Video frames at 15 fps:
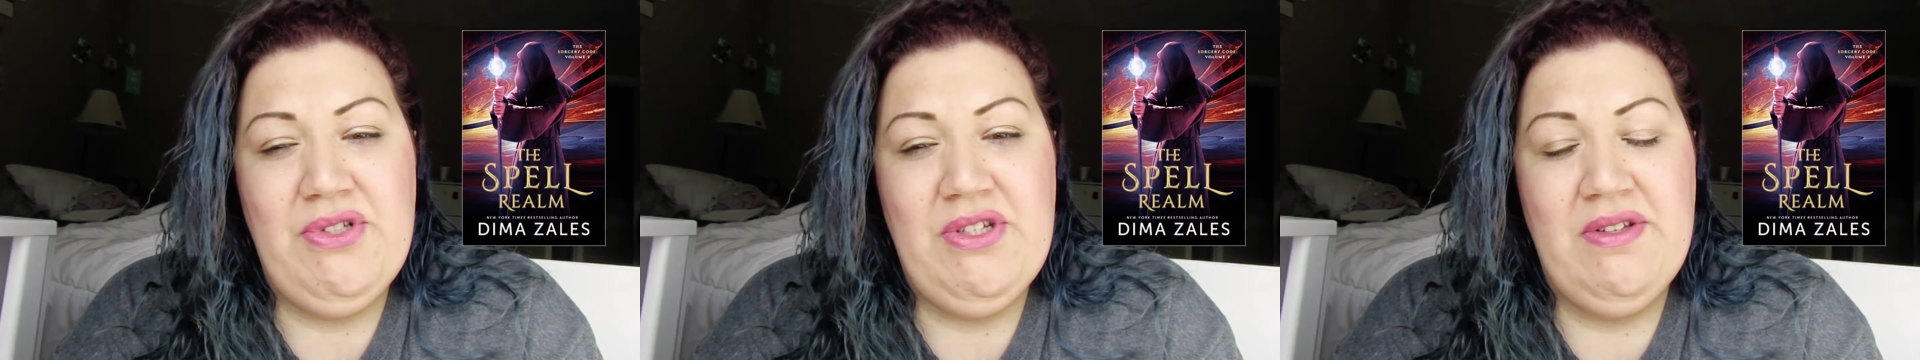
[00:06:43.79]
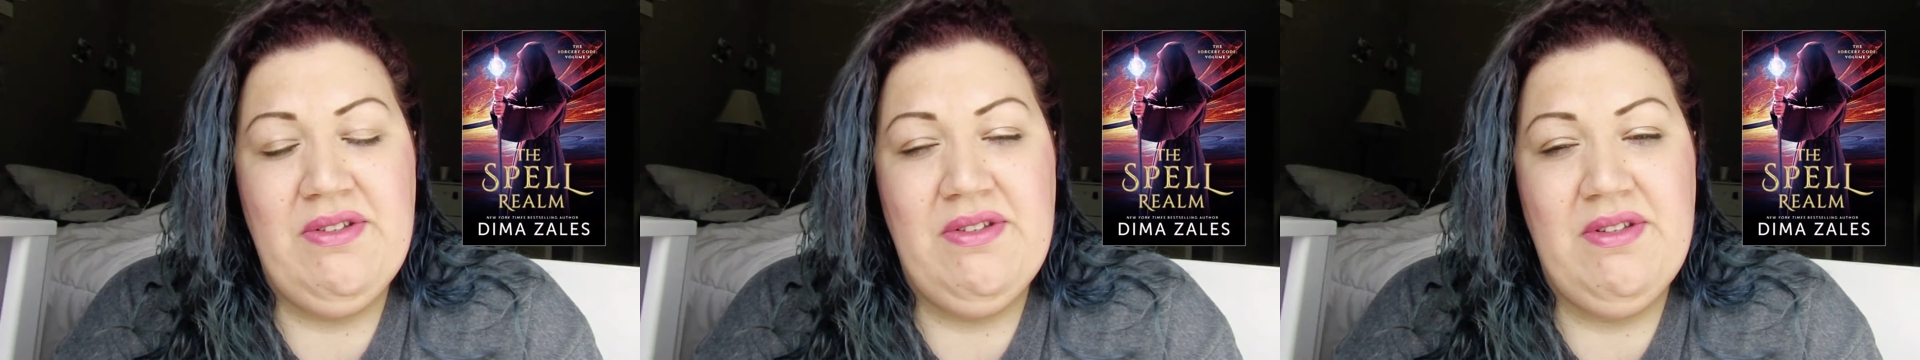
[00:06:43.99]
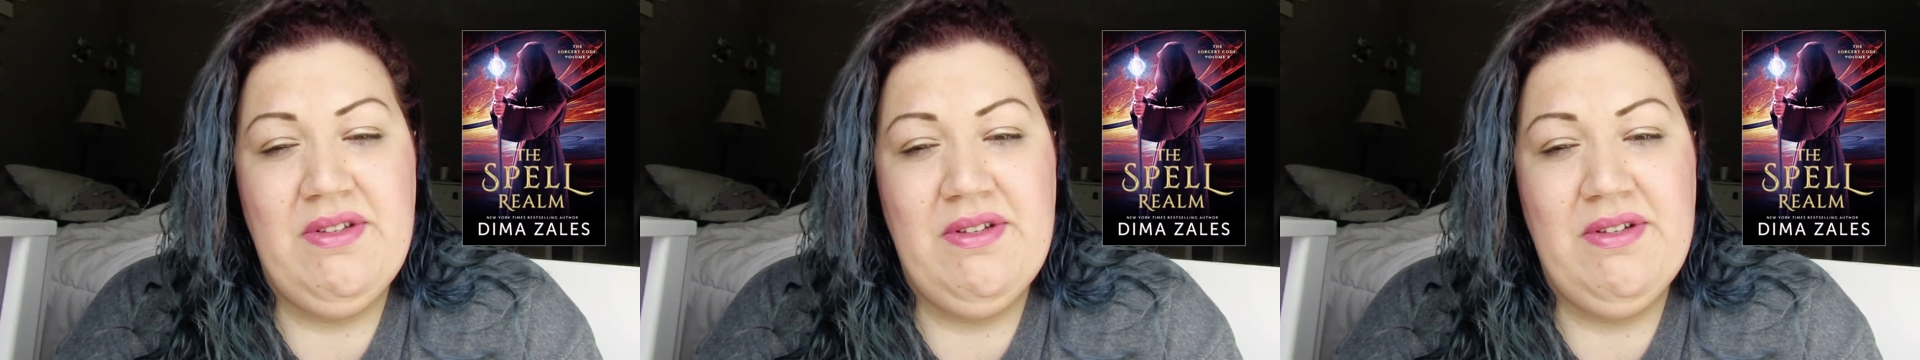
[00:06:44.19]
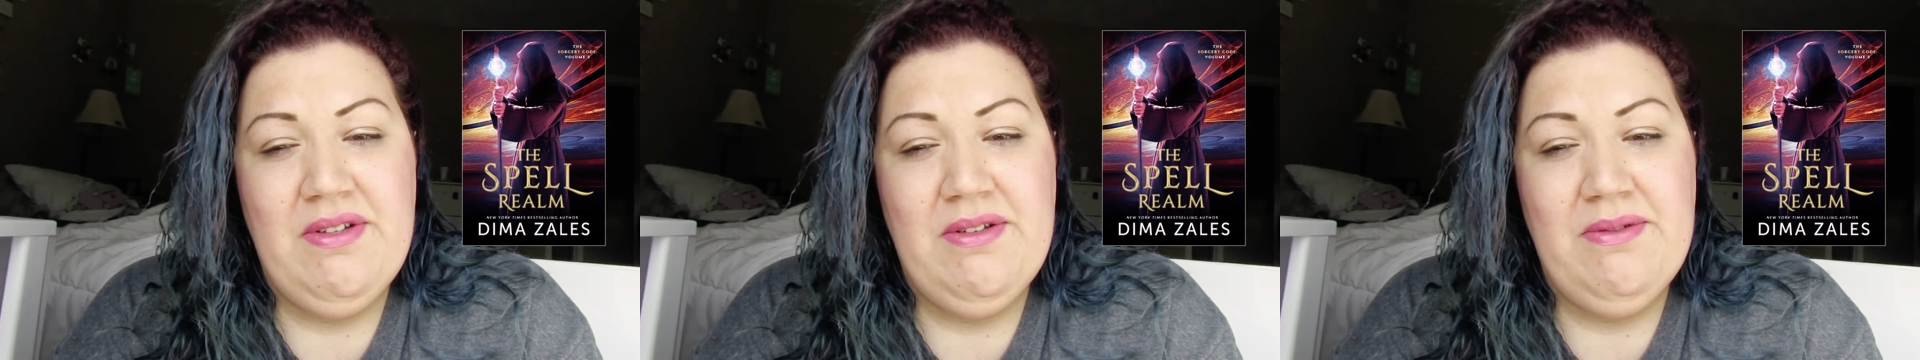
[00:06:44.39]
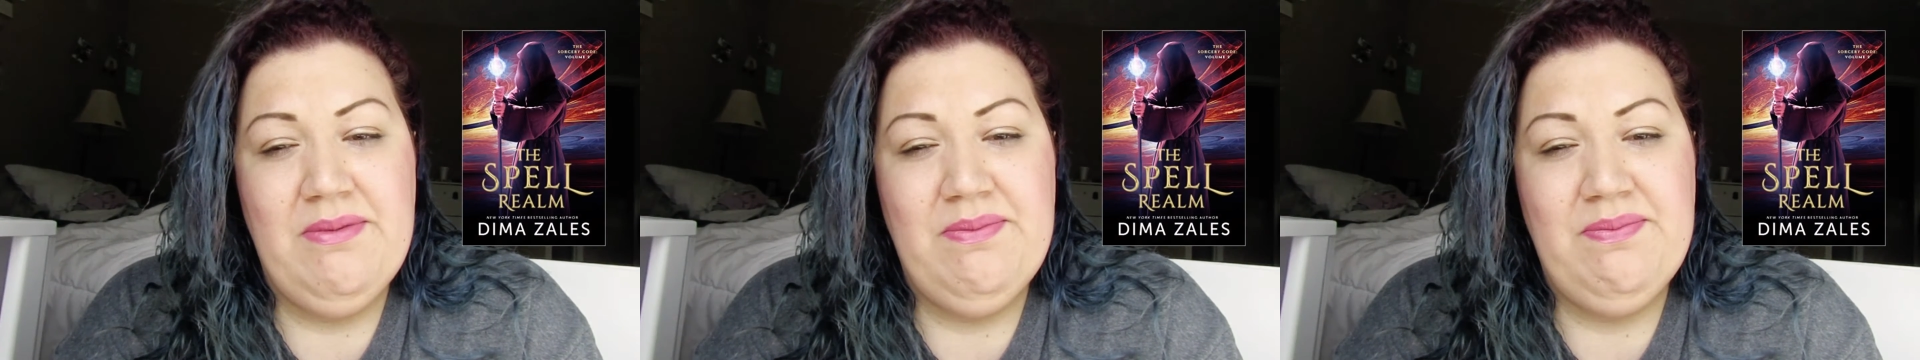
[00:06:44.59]
just
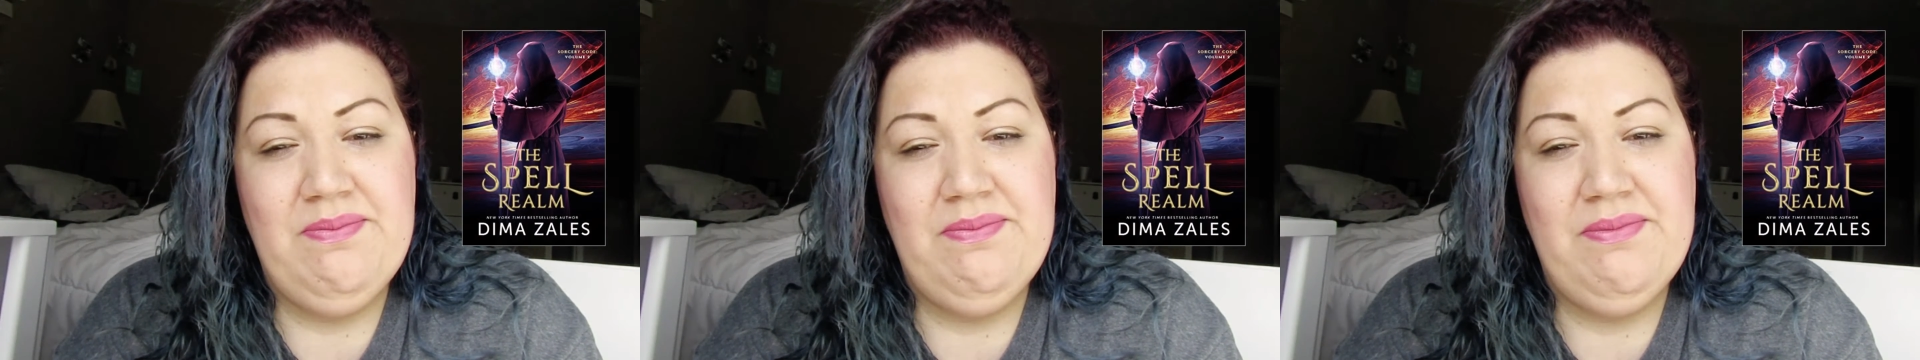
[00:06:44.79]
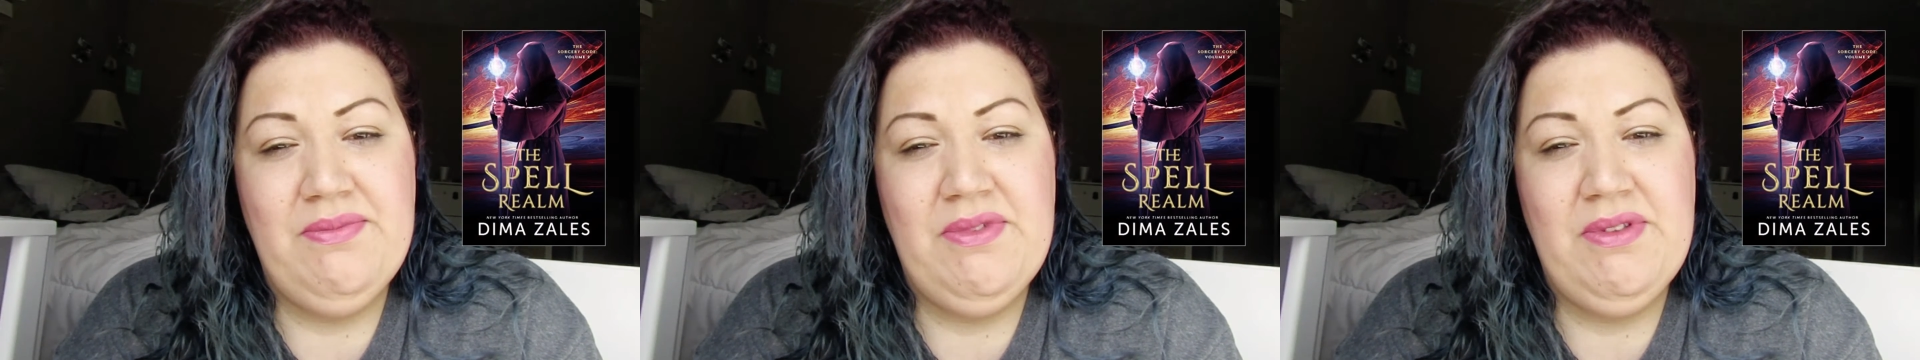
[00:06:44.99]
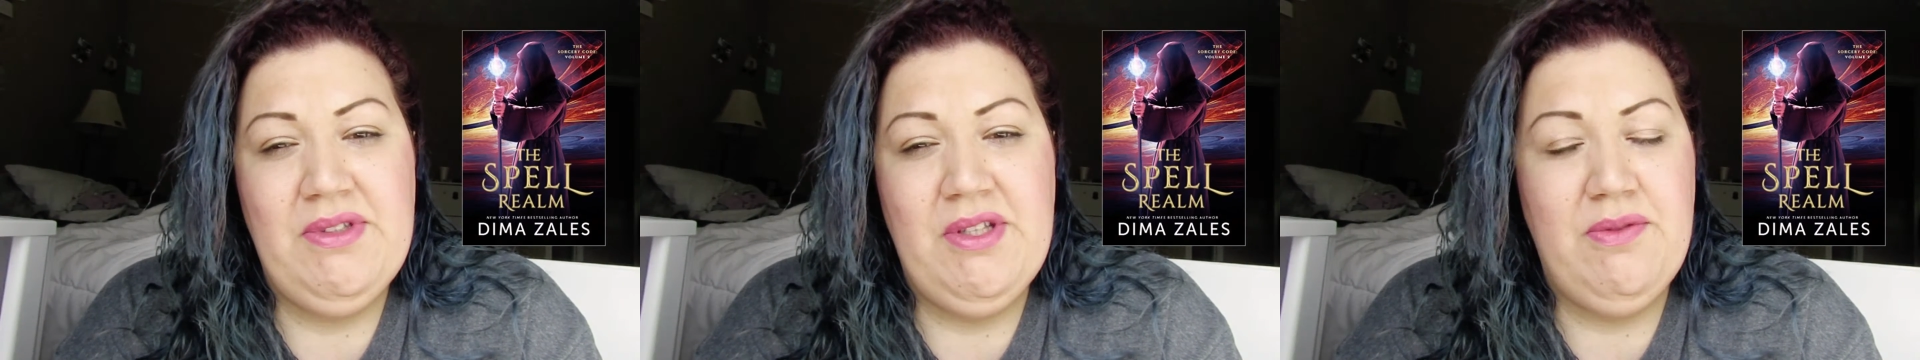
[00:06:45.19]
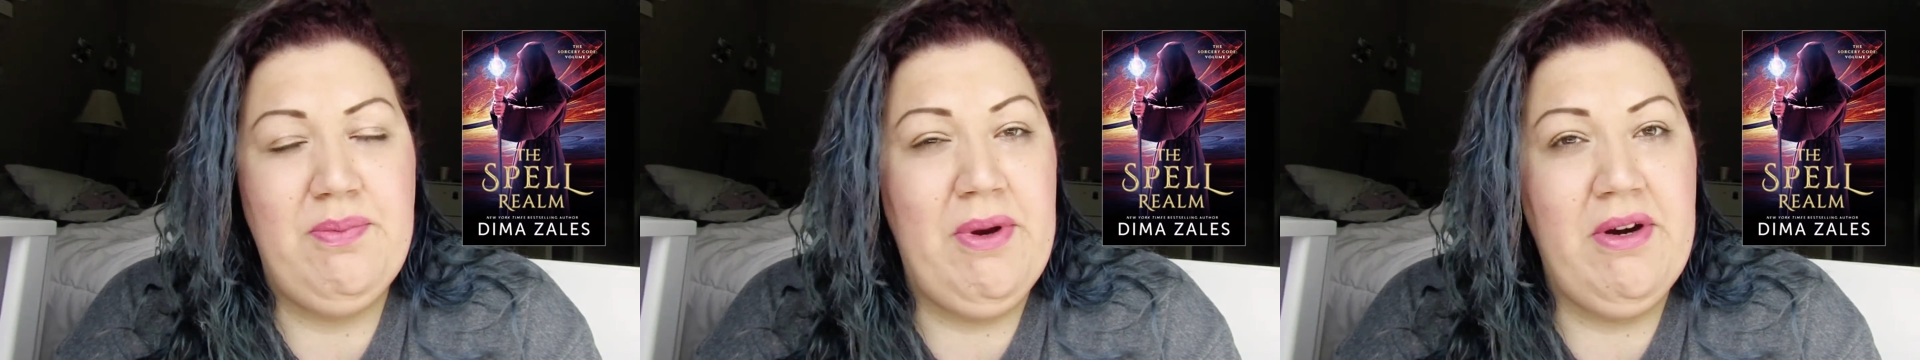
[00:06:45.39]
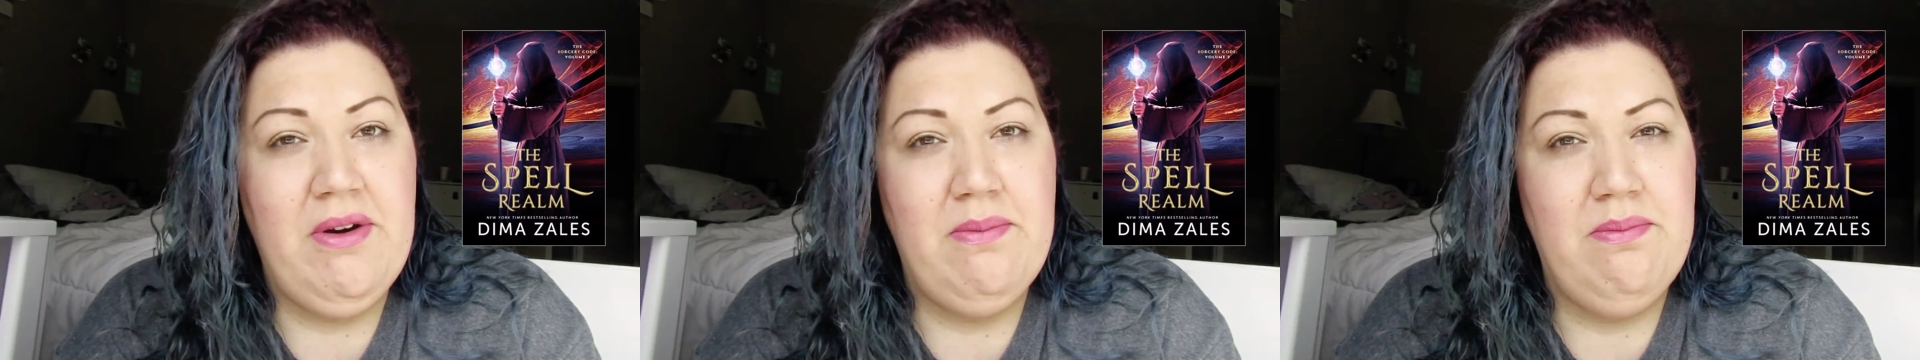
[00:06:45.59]
the
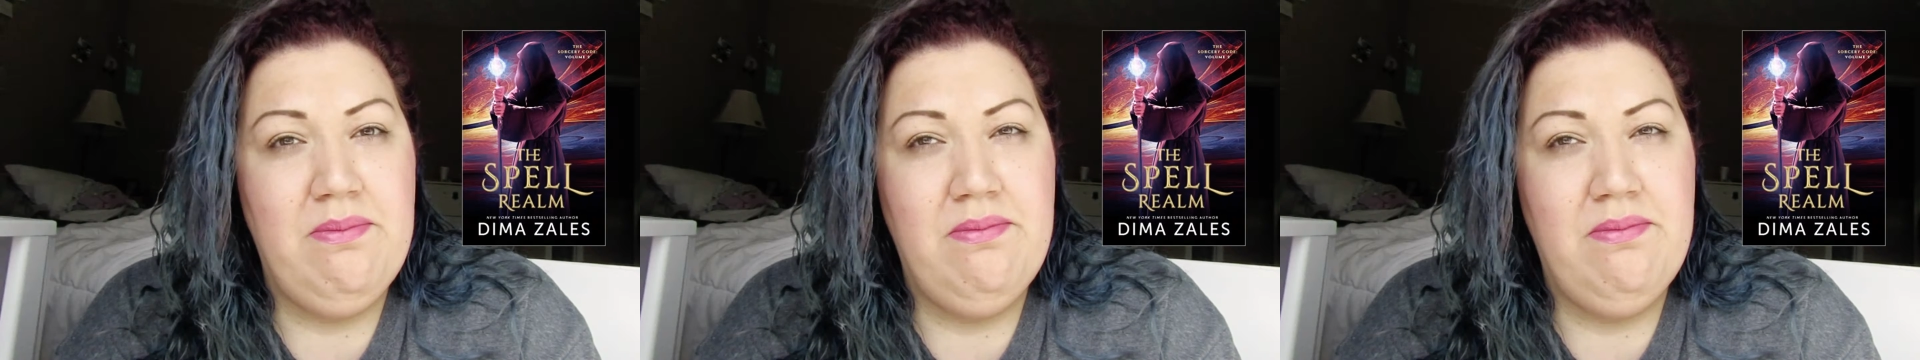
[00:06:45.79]
spirit